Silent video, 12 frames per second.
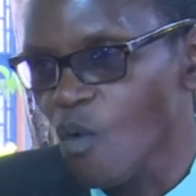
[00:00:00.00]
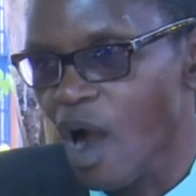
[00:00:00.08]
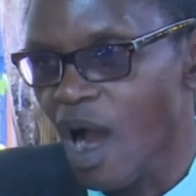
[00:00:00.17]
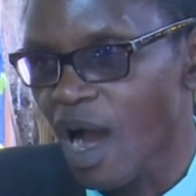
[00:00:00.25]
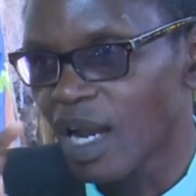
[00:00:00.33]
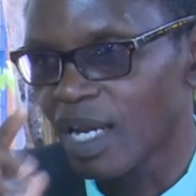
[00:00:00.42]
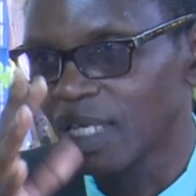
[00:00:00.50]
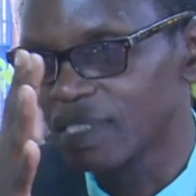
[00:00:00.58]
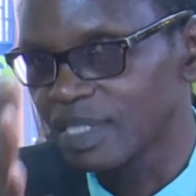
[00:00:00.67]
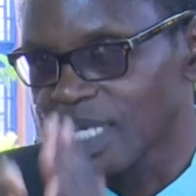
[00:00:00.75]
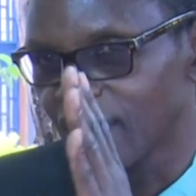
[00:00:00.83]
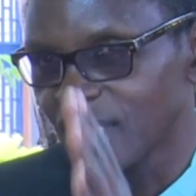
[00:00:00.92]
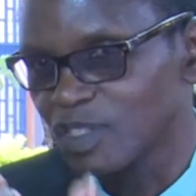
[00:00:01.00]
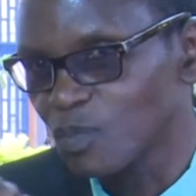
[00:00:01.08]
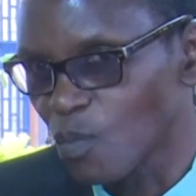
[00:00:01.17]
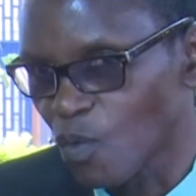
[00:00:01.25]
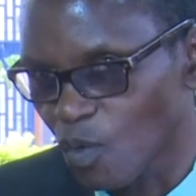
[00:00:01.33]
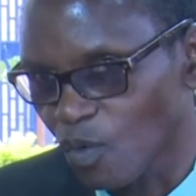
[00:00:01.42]
could
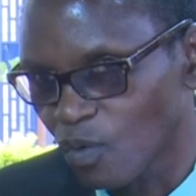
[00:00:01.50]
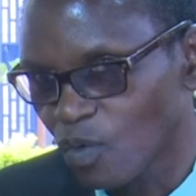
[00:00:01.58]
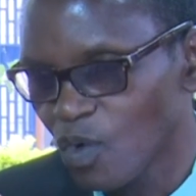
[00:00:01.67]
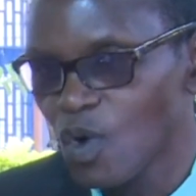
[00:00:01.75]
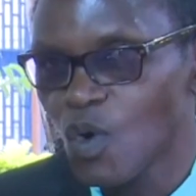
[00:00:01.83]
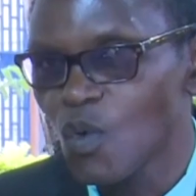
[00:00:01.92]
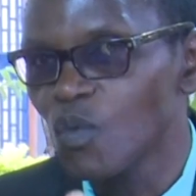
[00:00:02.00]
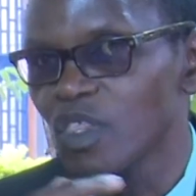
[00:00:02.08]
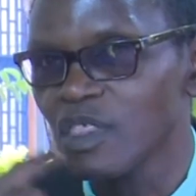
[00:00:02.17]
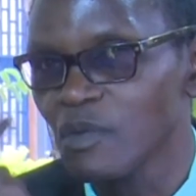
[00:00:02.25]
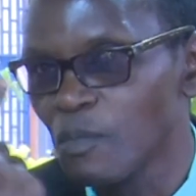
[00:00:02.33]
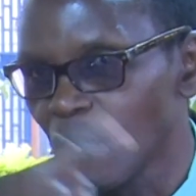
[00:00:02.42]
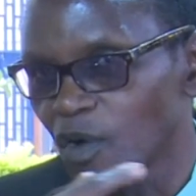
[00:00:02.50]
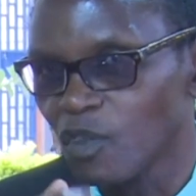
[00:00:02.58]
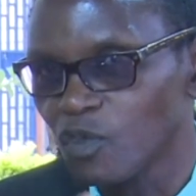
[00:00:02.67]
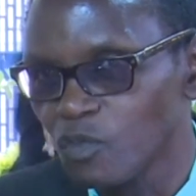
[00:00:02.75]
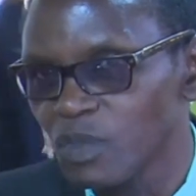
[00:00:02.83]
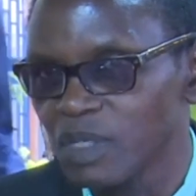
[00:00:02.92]
miss some
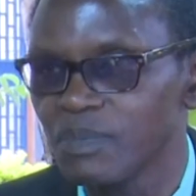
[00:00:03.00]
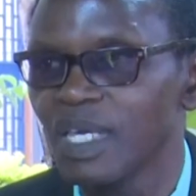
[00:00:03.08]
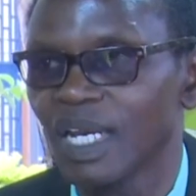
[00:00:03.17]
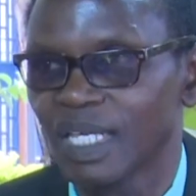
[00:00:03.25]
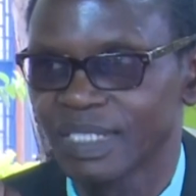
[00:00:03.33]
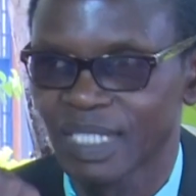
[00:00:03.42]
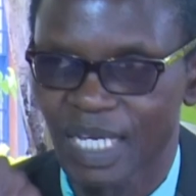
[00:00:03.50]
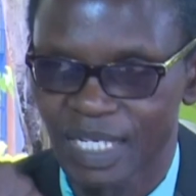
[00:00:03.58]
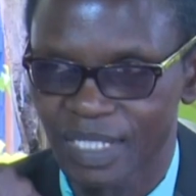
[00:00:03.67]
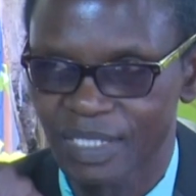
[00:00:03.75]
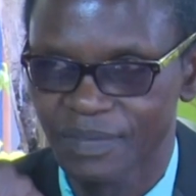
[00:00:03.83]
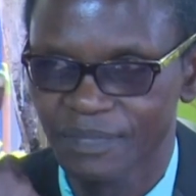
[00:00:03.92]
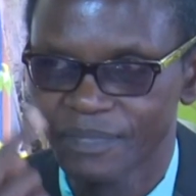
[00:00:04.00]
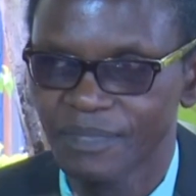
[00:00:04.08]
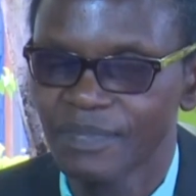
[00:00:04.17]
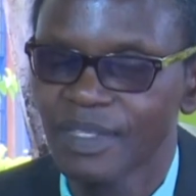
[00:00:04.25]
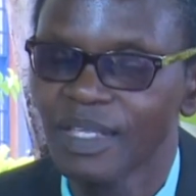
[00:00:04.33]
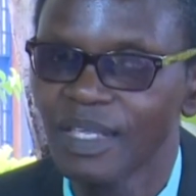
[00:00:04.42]
sentences. For
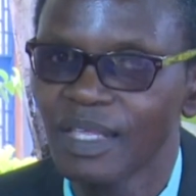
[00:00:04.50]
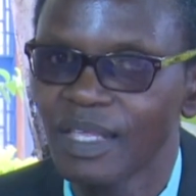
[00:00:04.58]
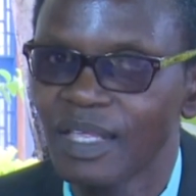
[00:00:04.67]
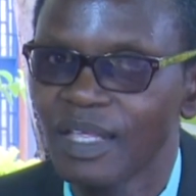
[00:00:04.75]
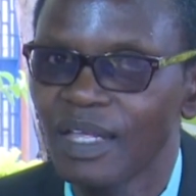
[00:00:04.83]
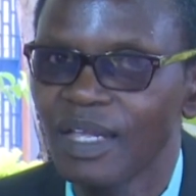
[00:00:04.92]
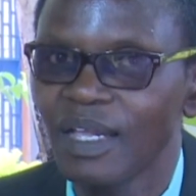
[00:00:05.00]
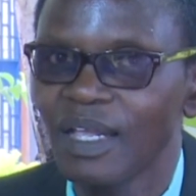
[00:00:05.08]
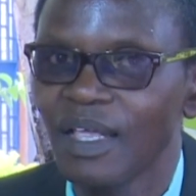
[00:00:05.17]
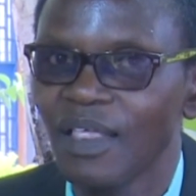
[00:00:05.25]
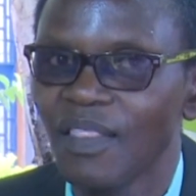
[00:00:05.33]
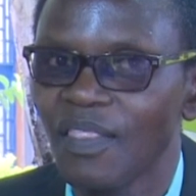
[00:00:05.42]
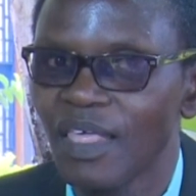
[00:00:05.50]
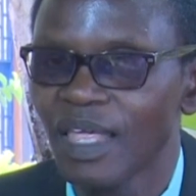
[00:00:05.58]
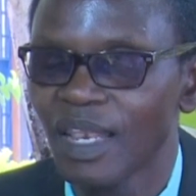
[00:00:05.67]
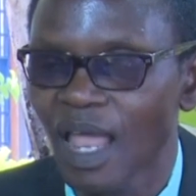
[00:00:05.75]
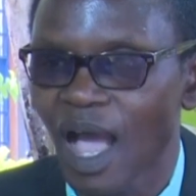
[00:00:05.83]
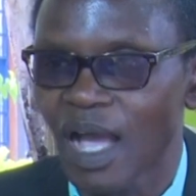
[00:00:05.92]
example,
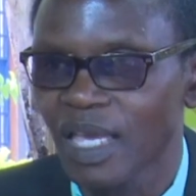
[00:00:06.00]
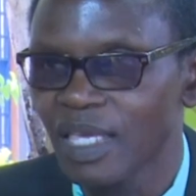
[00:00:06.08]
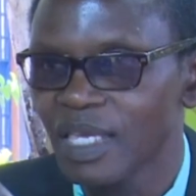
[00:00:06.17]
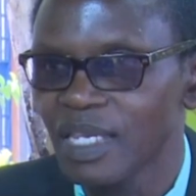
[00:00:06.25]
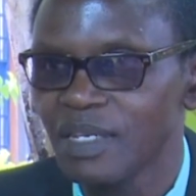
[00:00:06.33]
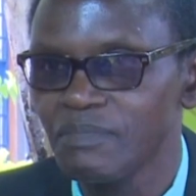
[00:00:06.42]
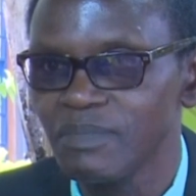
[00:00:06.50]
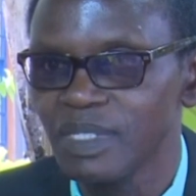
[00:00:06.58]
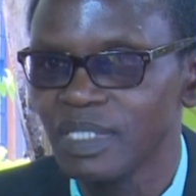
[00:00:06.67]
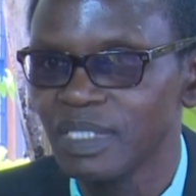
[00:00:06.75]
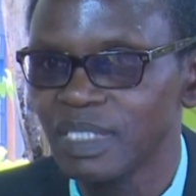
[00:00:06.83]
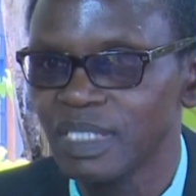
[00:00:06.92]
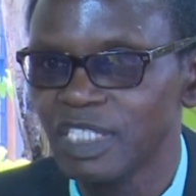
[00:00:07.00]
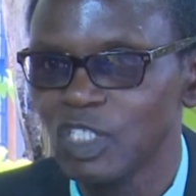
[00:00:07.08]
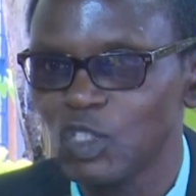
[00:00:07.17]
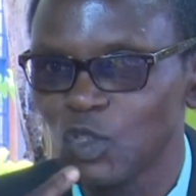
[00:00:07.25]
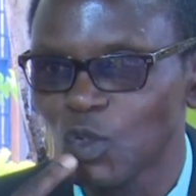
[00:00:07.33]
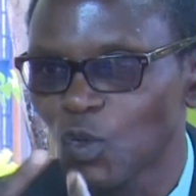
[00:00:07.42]
I could
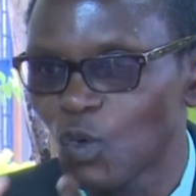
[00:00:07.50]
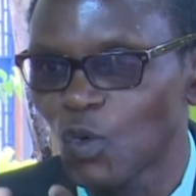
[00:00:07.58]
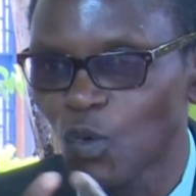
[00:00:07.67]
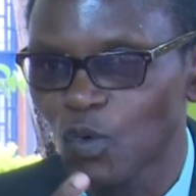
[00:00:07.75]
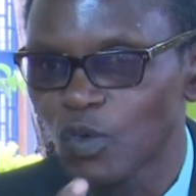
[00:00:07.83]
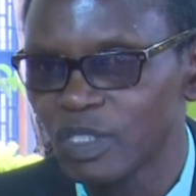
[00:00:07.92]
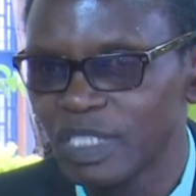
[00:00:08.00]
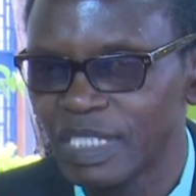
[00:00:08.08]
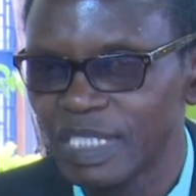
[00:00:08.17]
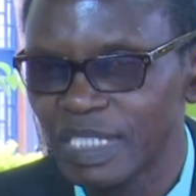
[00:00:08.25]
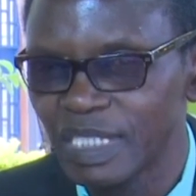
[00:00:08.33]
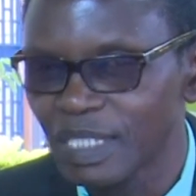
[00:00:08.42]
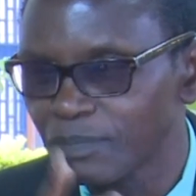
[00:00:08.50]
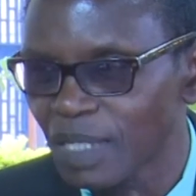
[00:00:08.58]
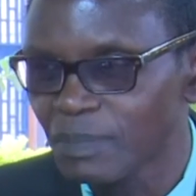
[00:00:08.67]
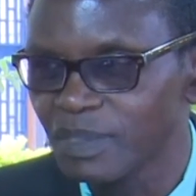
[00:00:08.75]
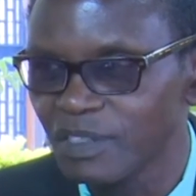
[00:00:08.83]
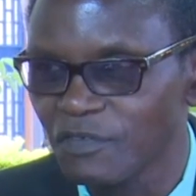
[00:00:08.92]
teach her some signs
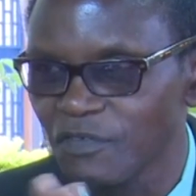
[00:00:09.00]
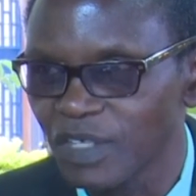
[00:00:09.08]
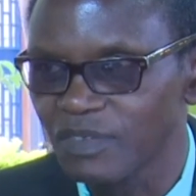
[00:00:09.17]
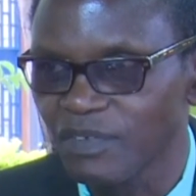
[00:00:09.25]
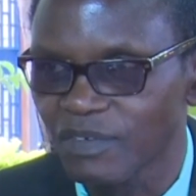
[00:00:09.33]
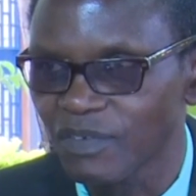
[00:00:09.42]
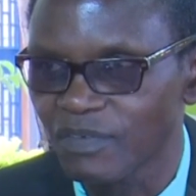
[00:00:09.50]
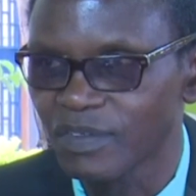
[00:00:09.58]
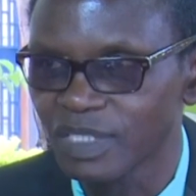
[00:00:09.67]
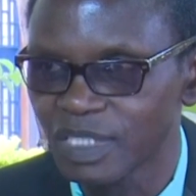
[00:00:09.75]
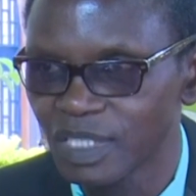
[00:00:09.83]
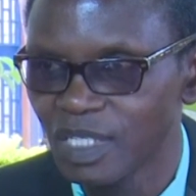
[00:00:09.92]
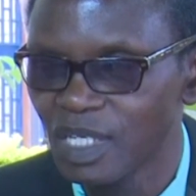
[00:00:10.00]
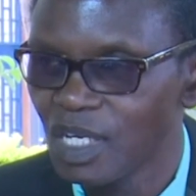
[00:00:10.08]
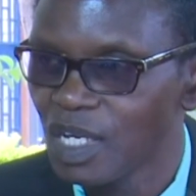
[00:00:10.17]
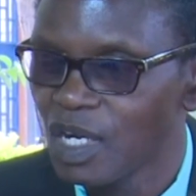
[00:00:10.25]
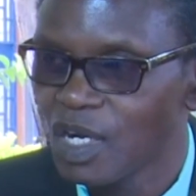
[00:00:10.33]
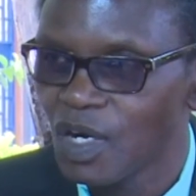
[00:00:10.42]
so that he could mix the signs
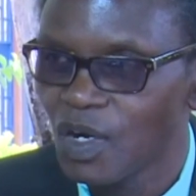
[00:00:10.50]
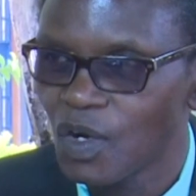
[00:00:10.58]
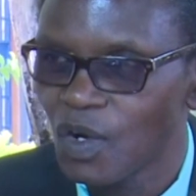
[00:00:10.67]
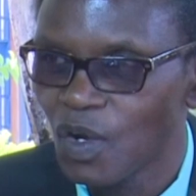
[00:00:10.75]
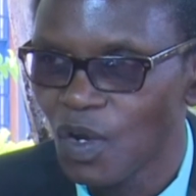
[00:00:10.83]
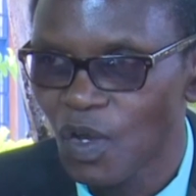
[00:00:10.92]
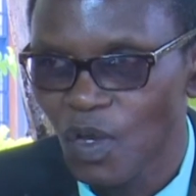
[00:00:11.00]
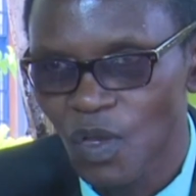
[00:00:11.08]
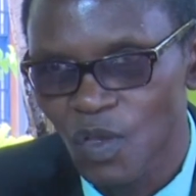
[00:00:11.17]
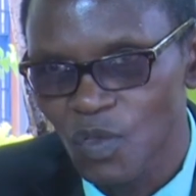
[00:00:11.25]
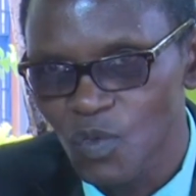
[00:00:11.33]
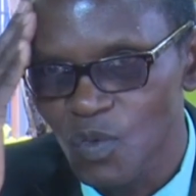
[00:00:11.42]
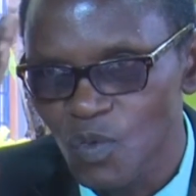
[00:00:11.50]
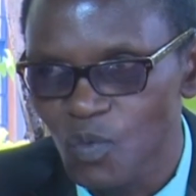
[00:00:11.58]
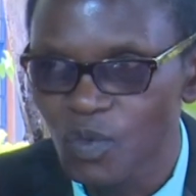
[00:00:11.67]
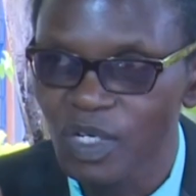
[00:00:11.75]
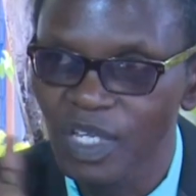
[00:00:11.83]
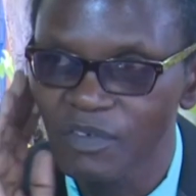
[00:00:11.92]
with the
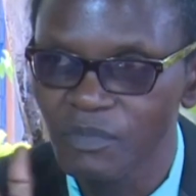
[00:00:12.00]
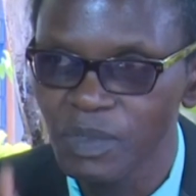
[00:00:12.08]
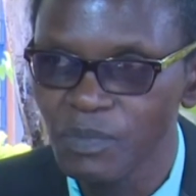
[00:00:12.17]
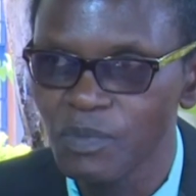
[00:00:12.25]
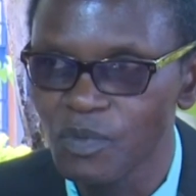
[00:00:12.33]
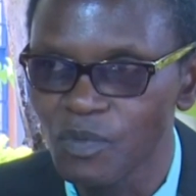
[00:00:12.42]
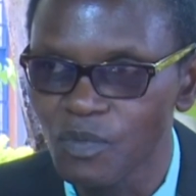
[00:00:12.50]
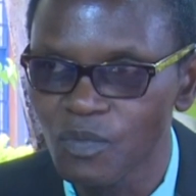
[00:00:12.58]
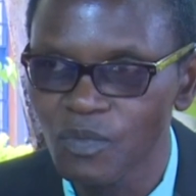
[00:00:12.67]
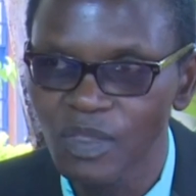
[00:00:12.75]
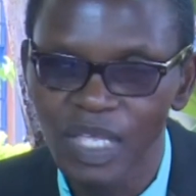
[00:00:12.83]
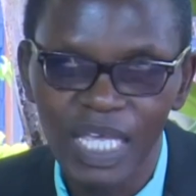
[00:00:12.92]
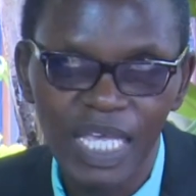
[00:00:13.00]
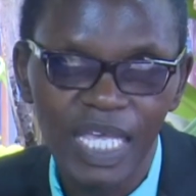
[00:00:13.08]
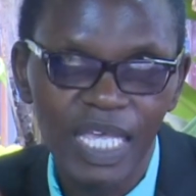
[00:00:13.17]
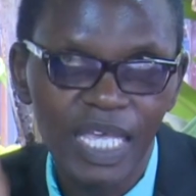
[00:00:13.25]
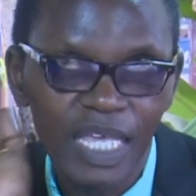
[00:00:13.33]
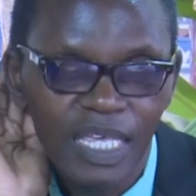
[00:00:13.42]
lips
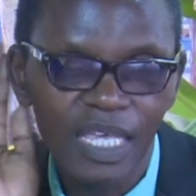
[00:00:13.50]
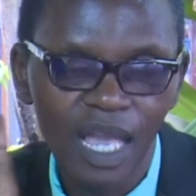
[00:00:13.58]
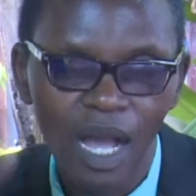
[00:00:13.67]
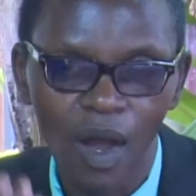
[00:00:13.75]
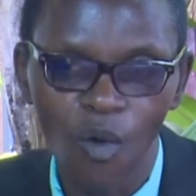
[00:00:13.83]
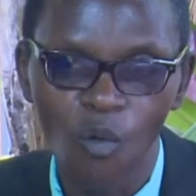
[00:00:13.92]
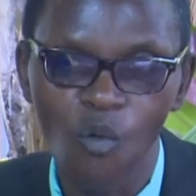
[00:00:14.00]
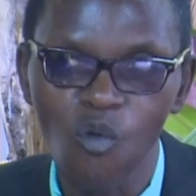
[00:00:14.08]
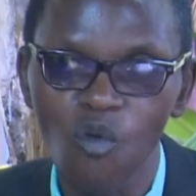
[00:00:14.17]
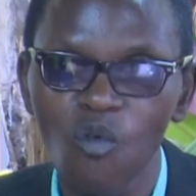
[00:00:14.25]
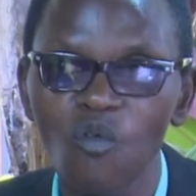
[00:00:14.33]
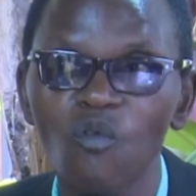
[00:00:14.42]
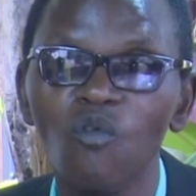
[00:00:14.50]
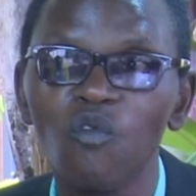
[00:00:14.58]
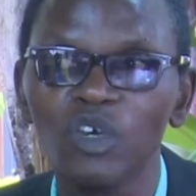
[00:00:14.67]
so that I could capture.